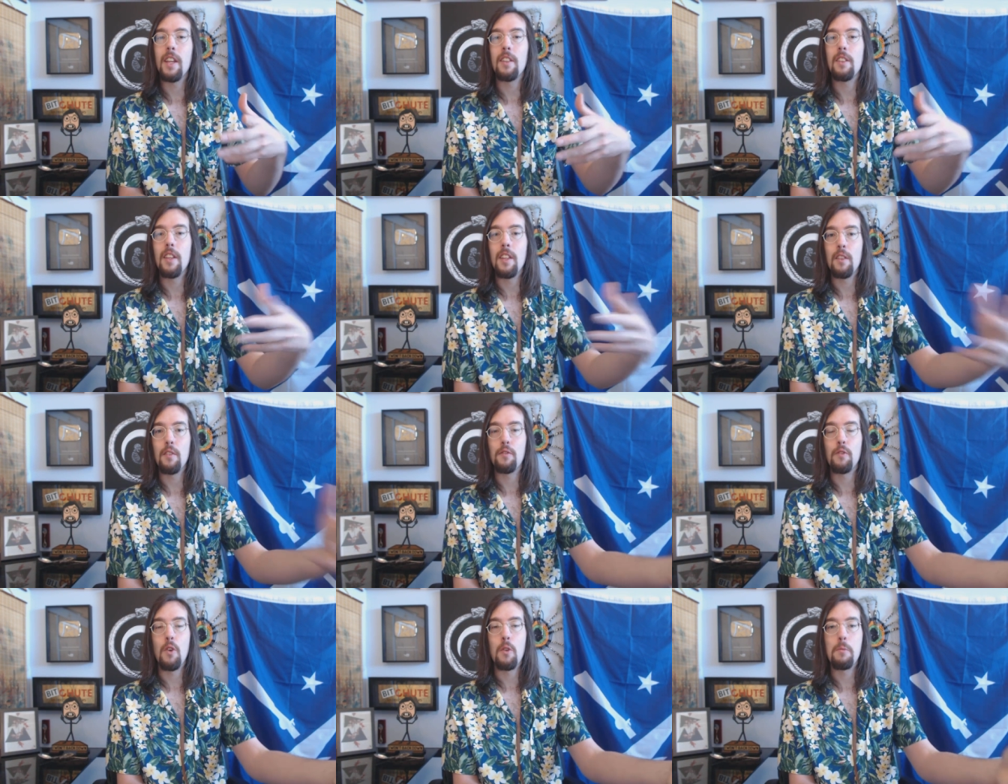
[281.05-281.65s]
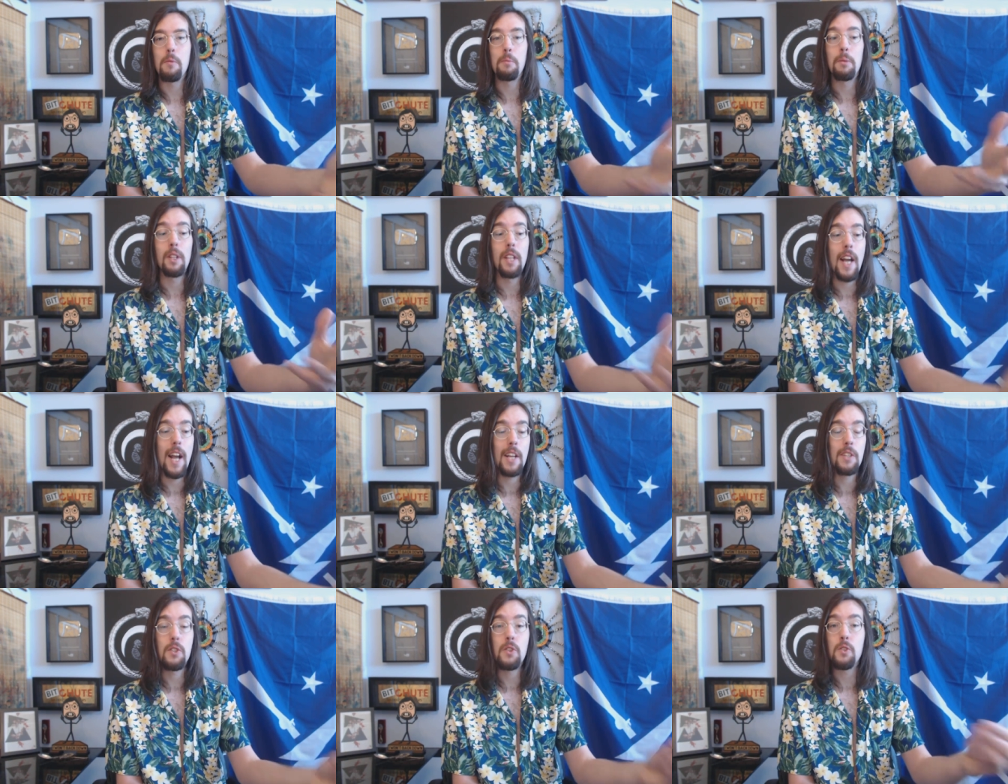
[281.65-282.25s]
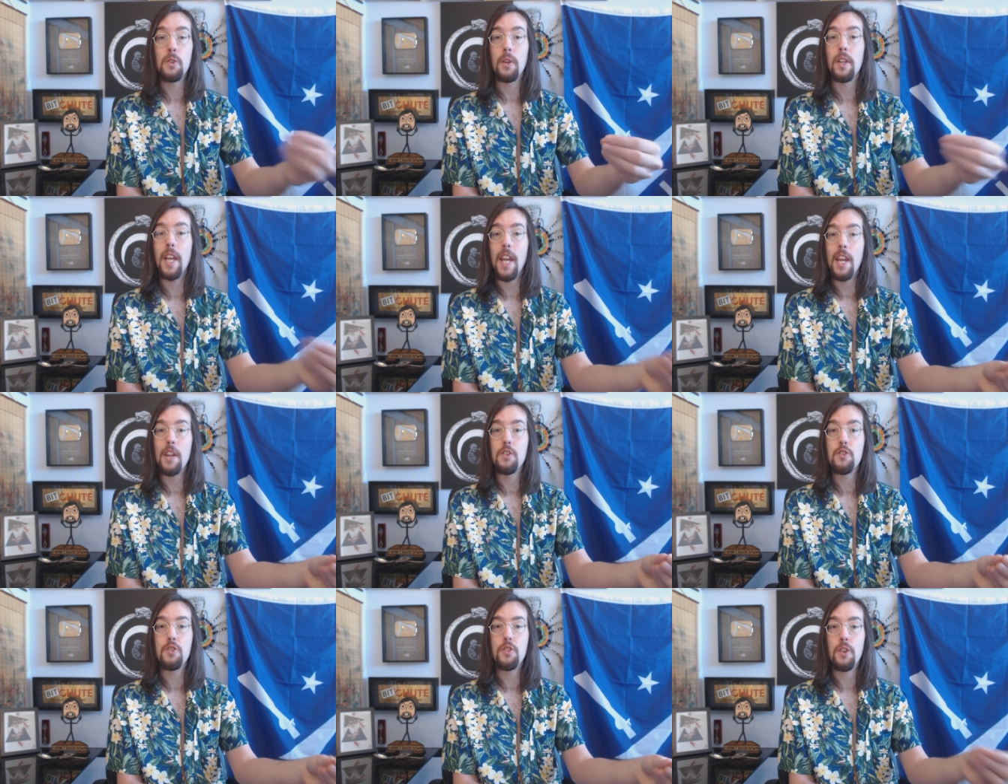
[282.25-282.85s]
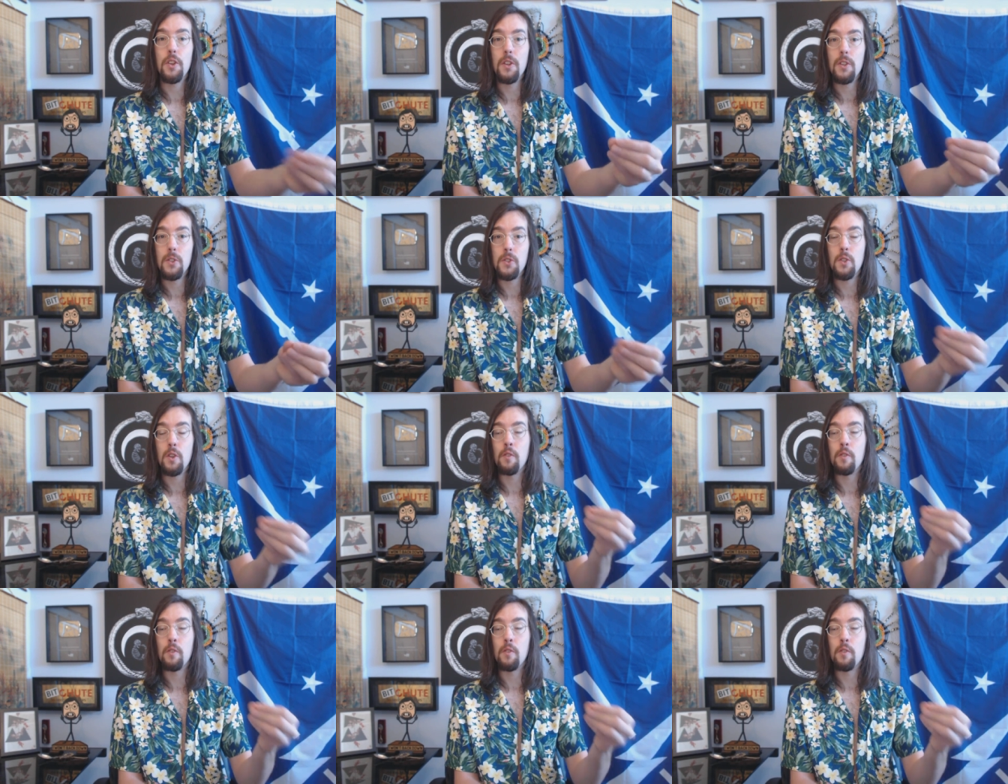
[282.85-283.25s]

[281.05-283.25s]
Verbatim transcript: in, in the form of molasses or cane sugar and